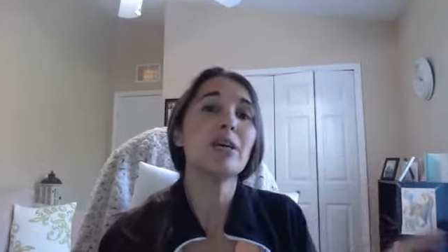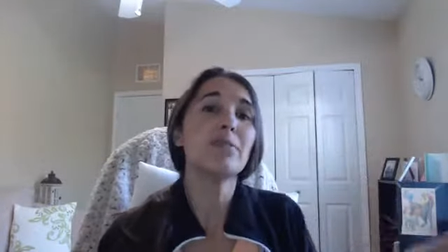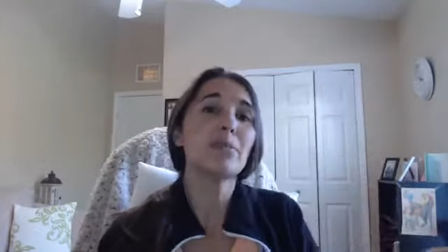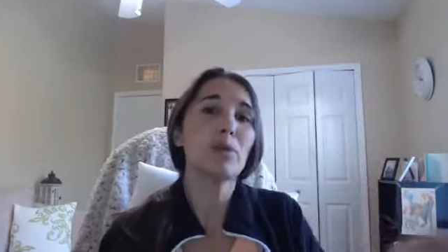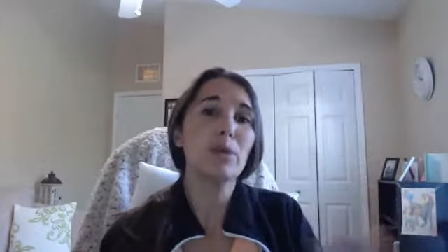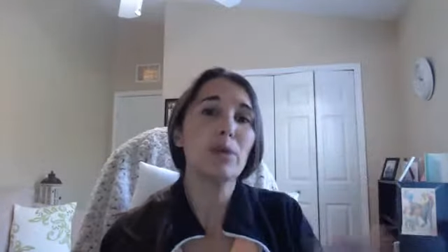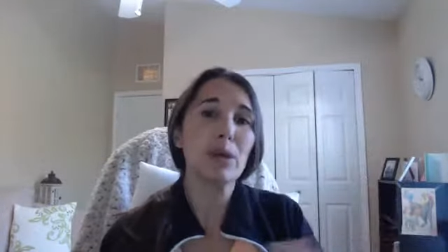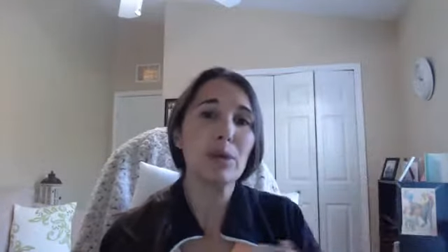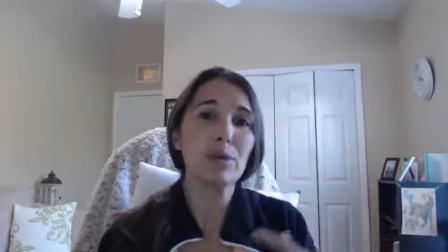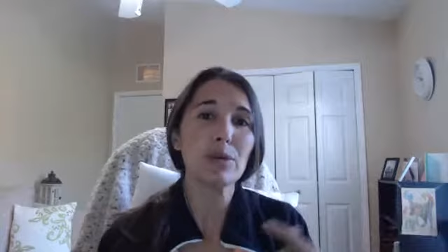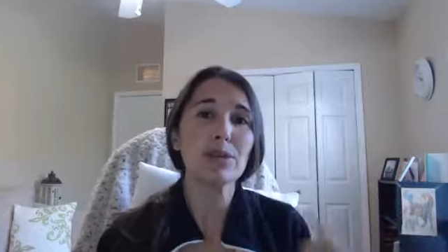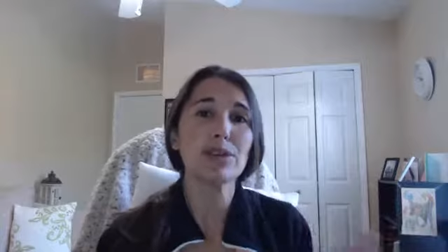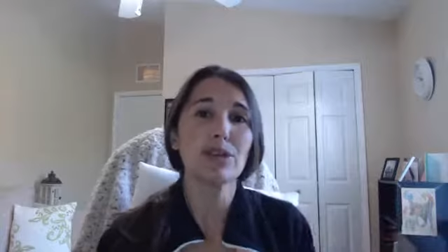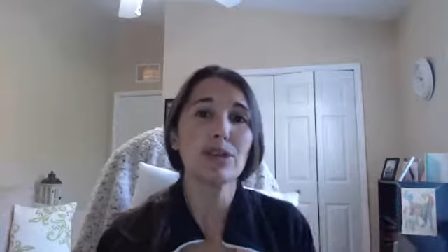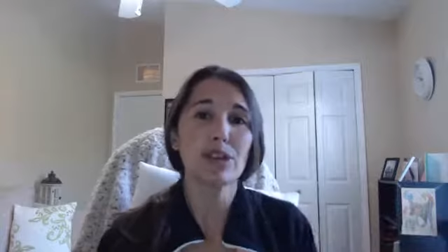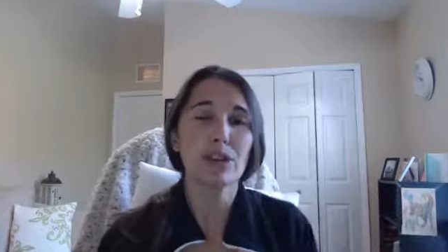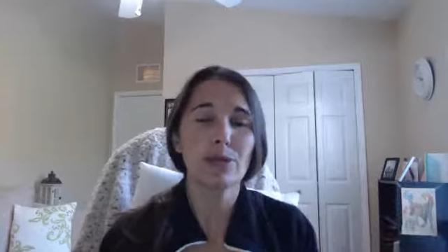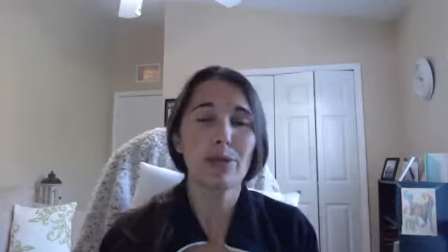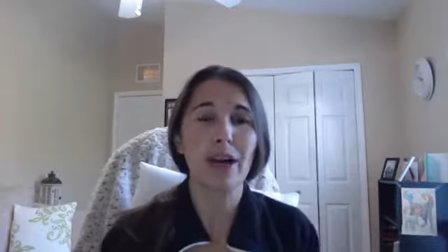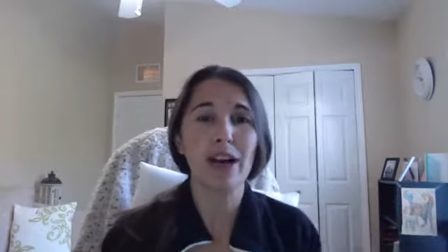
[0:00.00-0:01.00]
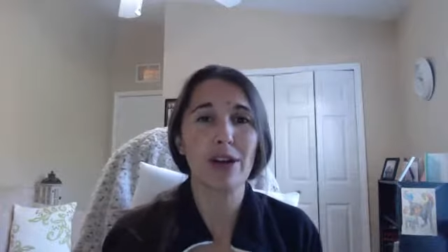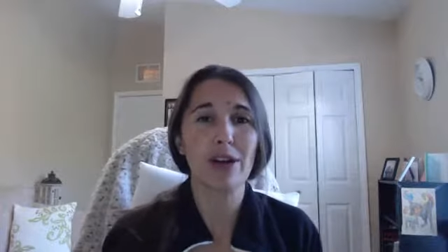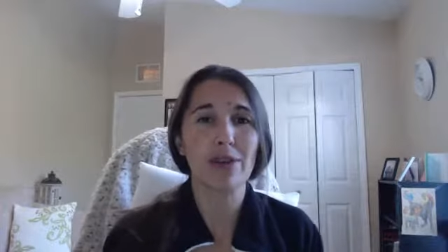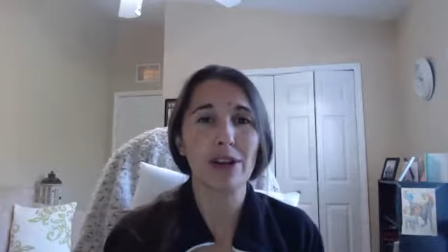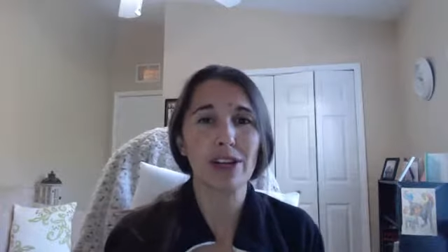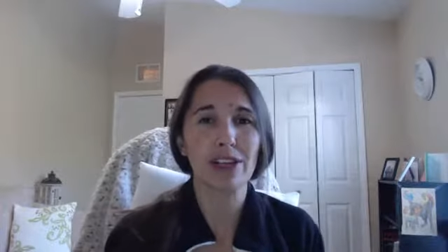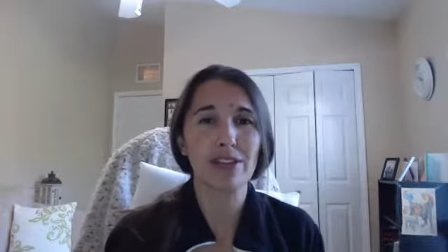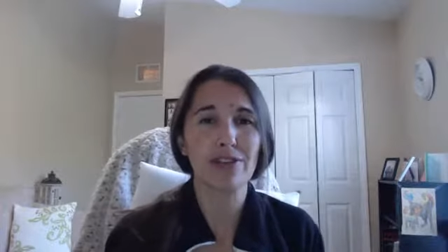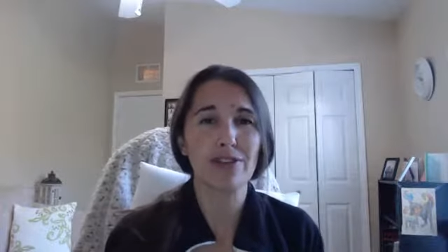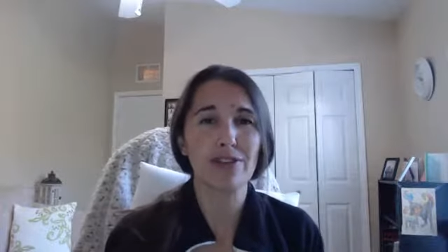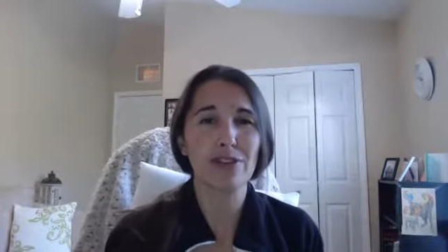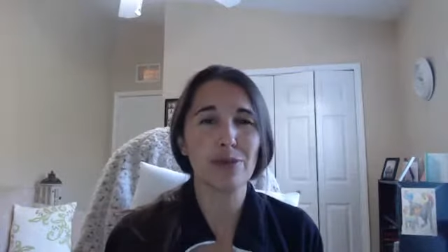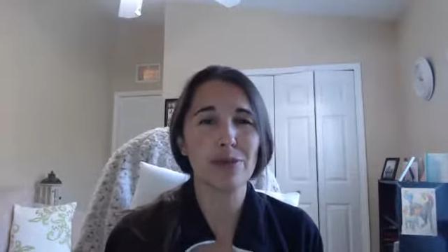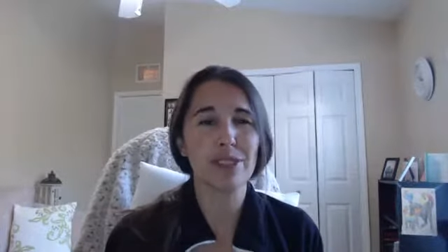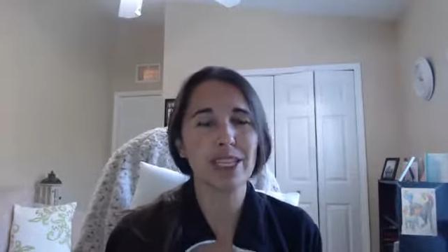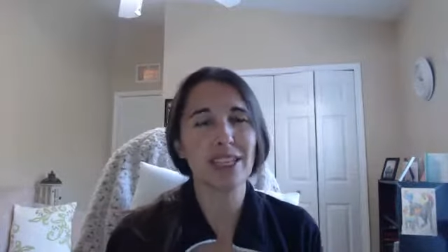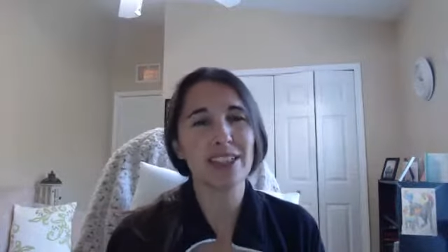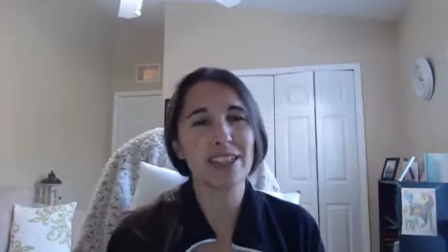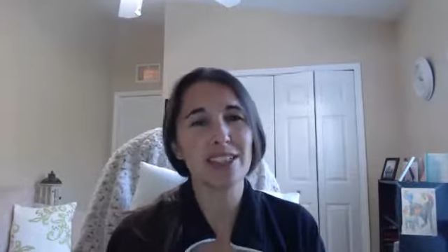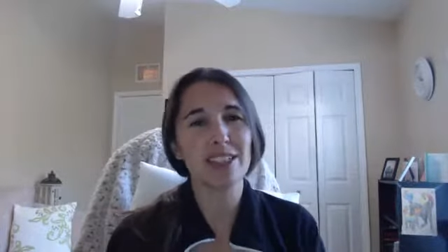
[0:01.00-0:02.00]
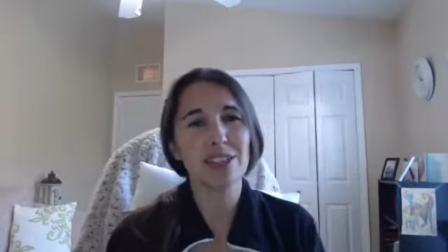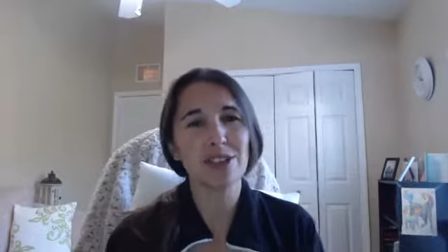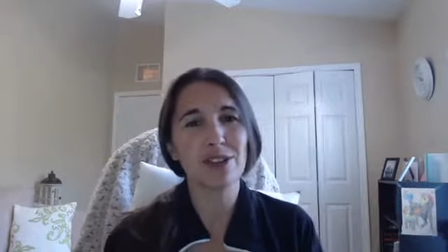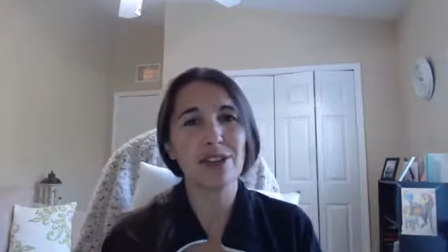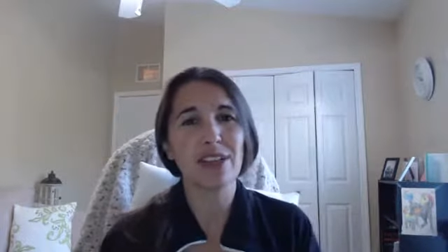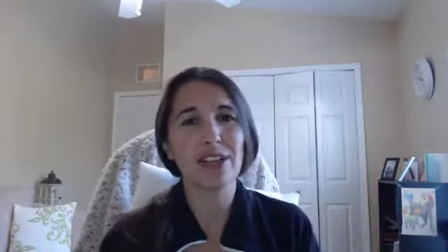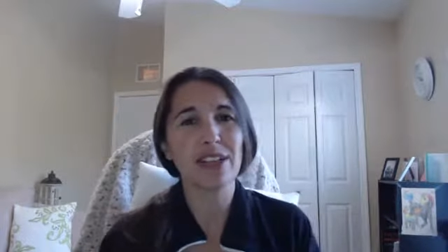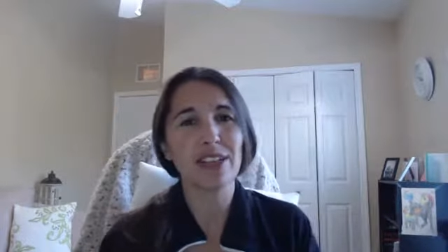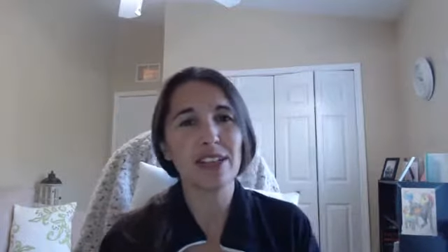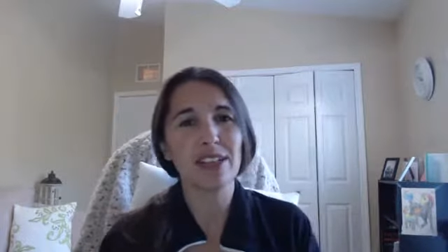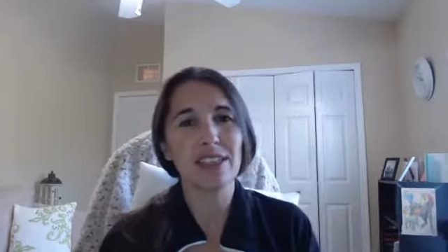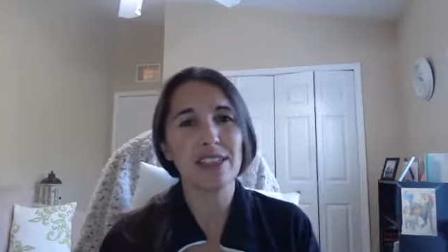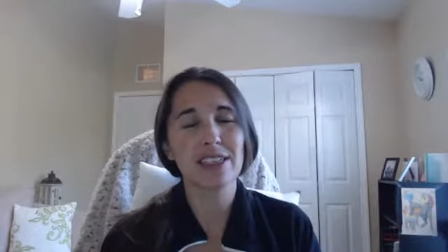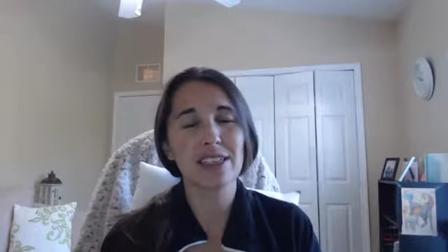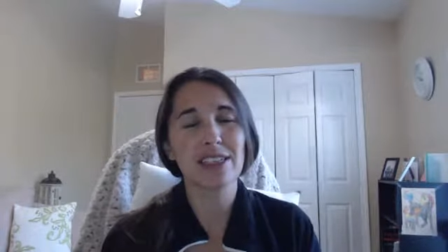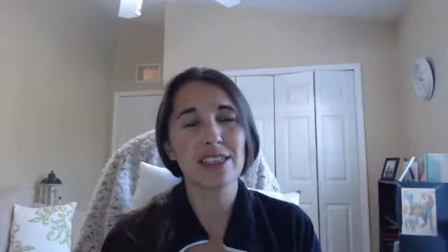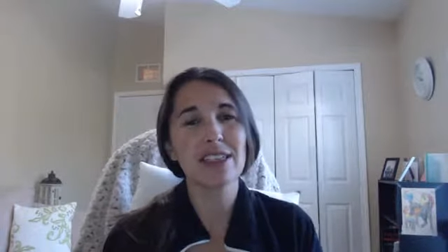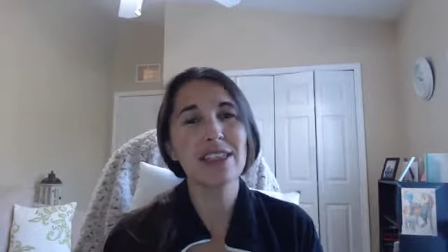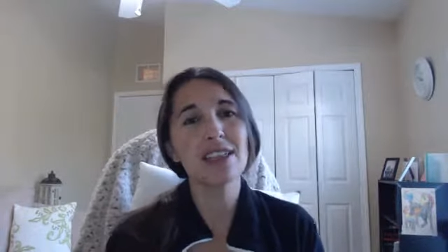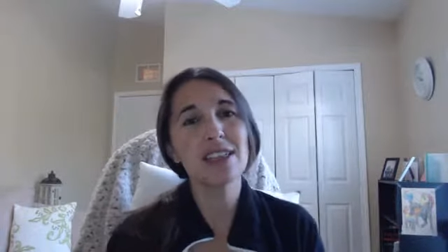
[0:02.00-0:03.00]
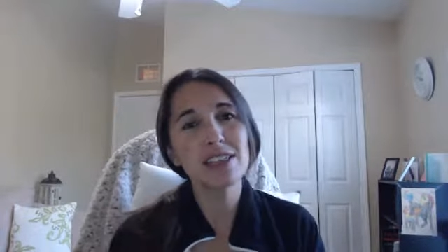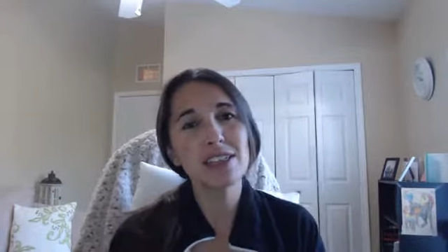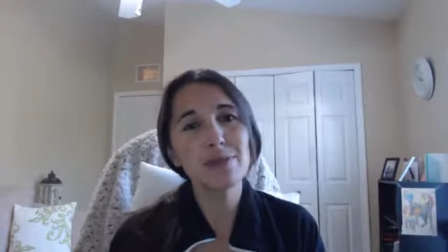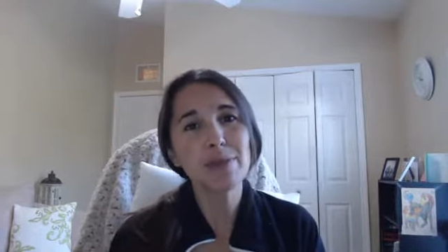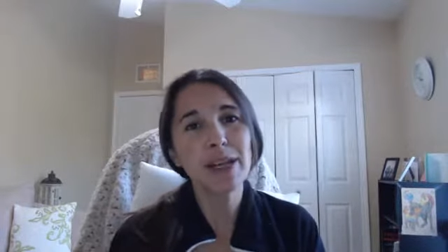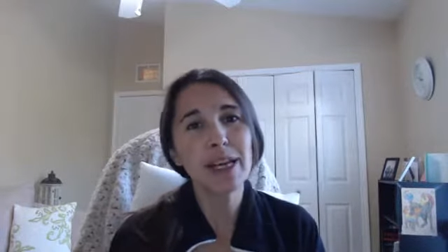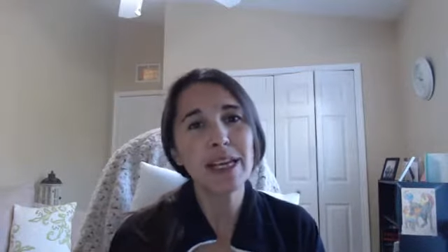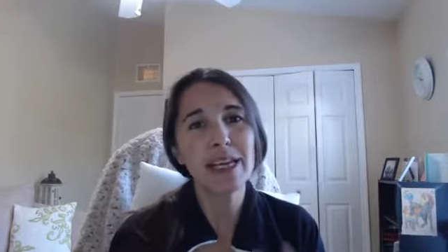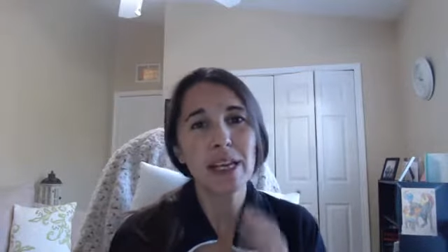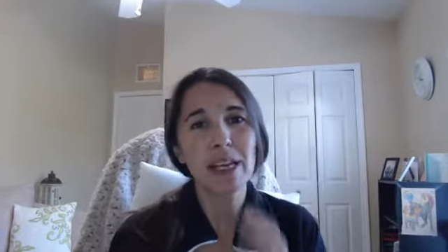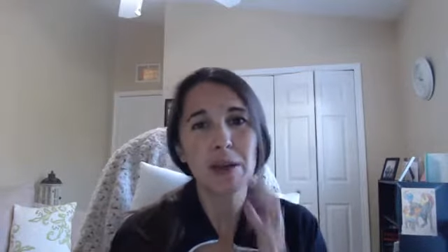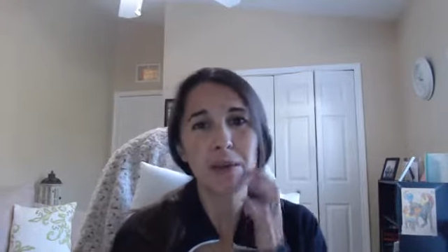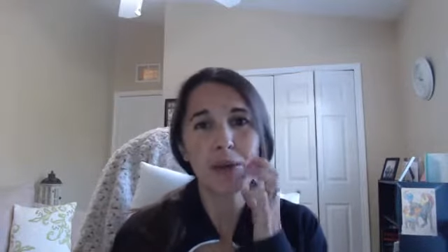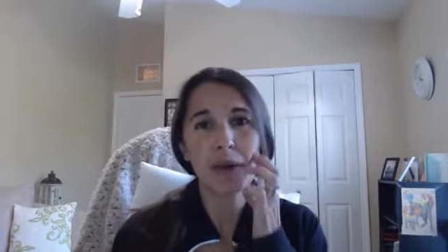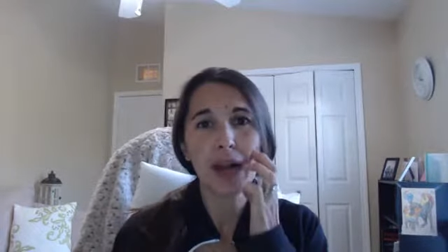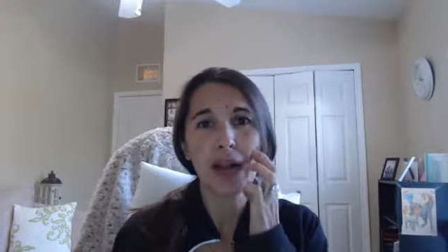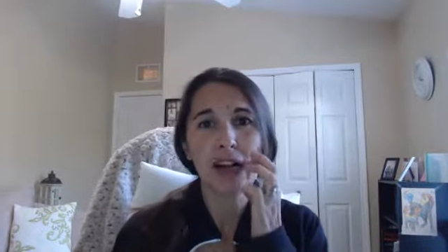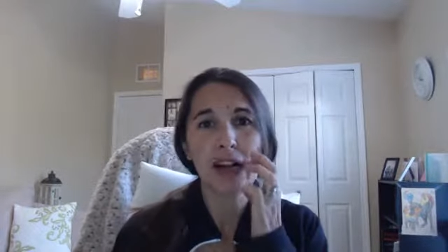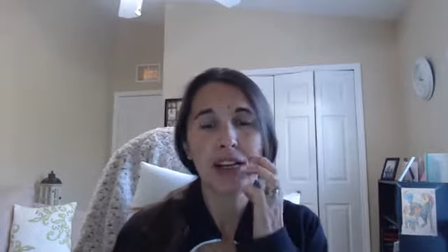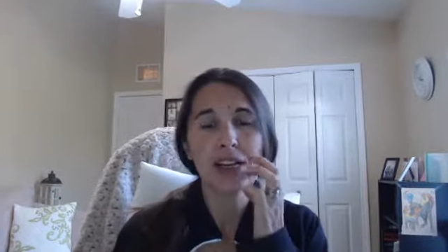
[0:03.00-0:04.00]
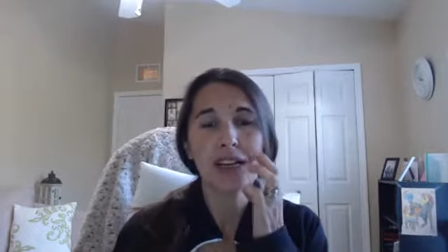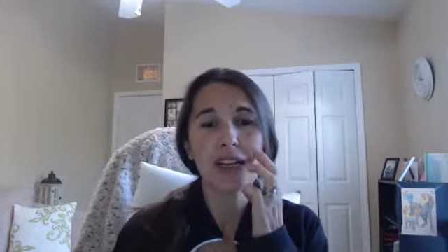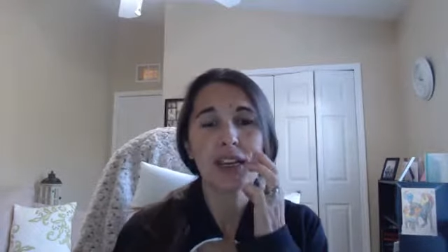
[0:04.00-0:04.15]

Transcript: But we will circle back around to the food because I still think that it is making an impact